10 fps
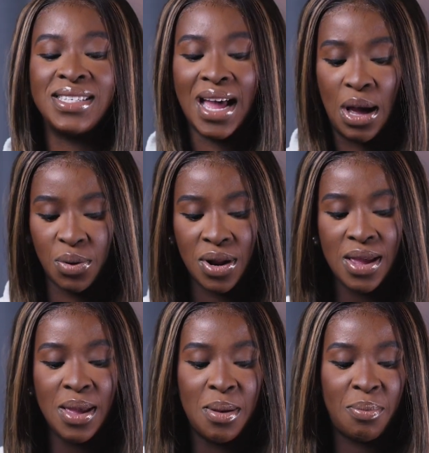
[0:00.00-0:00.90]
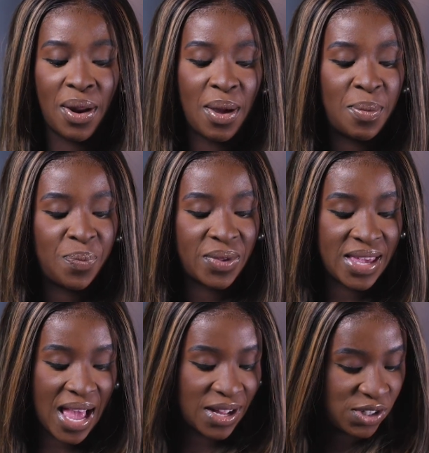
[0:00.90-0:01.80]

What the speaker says: down. But yeah,